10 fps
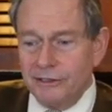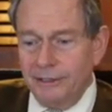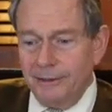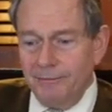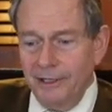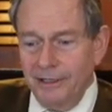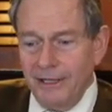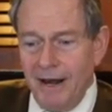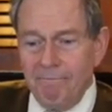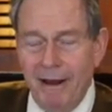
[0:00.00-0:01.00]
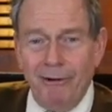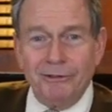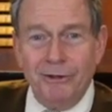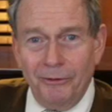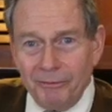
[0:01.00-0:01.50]
not a
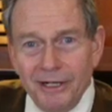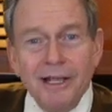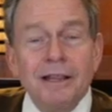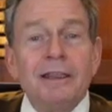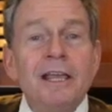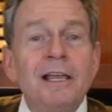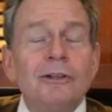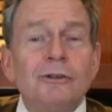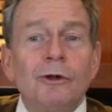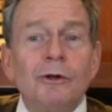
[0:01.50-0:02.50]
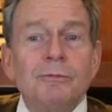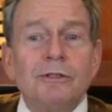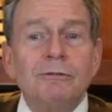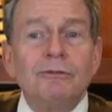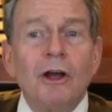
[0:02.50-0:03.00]
baritone, but think in
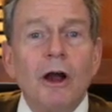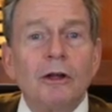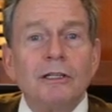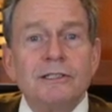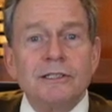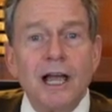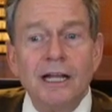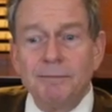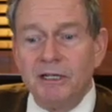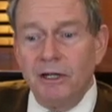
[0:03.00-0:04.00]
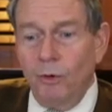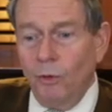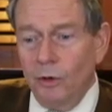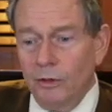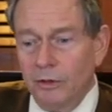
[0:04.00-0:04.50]
terms of Carly Simon
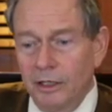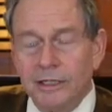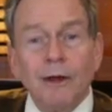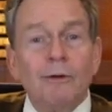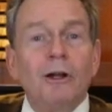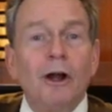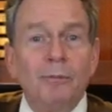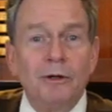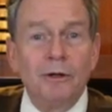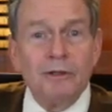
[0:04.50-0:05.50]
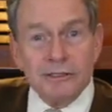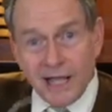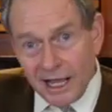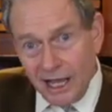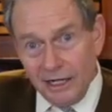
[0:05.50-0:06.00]
or Karen Carpenter. It's
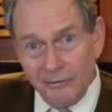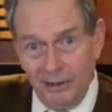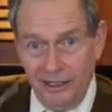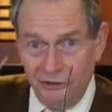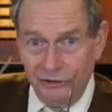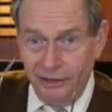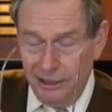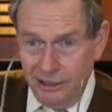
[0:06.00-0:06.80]
that kind of range.